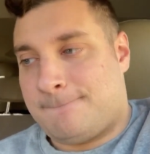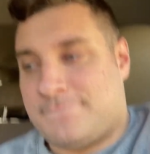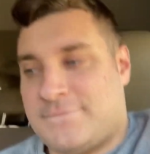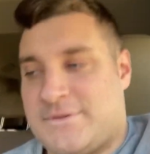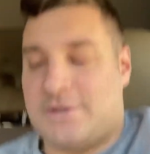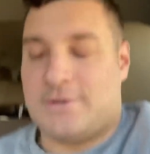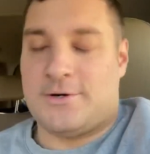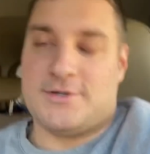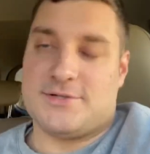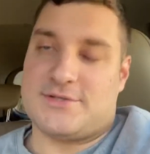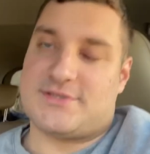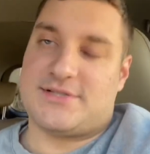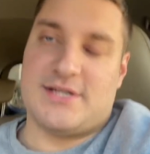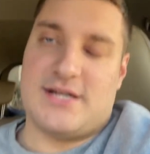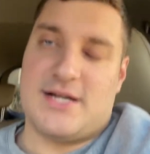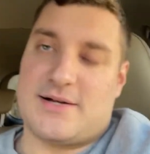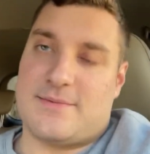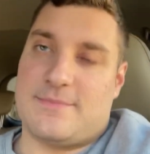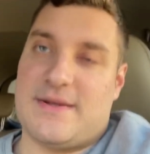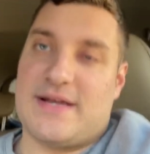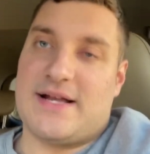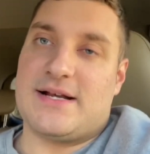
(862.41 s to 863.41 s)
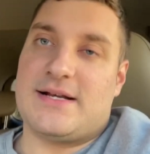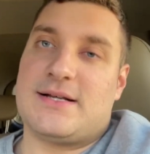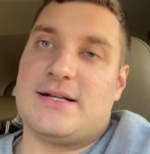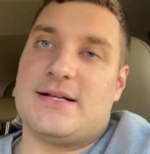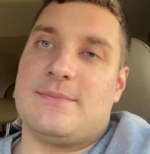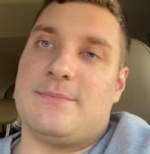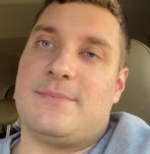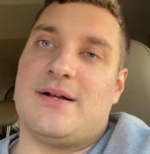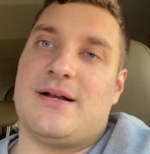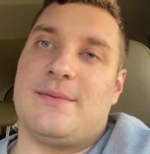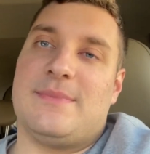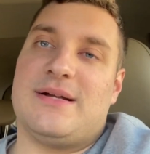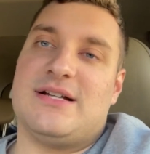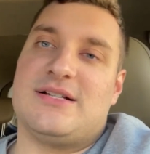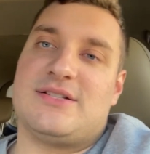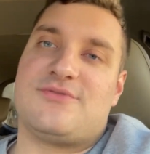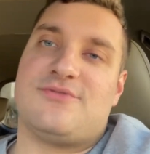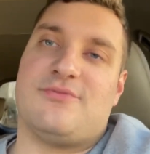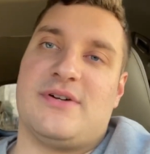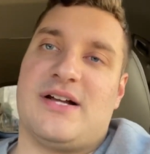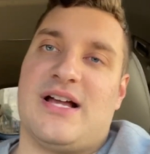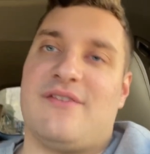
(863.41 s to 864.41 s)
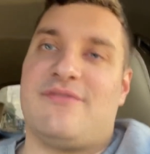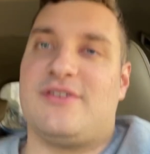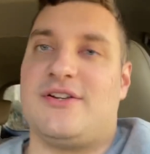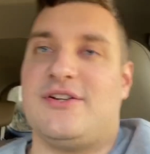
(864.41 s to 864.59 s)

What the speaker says: They all suck, man. But I mean, it's whatever